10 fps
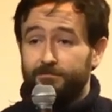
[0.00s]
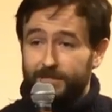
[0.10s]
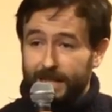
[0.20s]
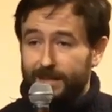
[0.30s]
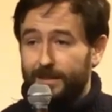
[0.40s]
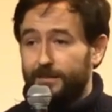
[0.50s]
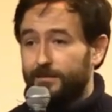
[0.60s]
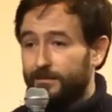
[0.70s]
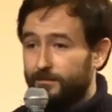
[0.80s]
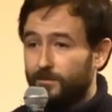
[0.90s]
take
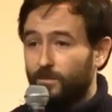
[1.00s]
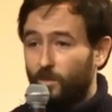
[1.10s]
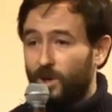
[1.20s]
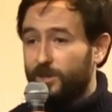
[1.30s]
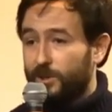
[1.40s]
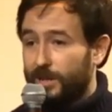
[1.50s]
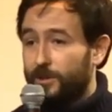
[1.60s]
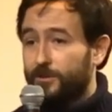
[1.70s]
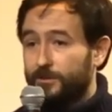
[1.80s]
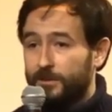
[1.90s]
in what you
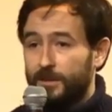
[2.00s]
hear,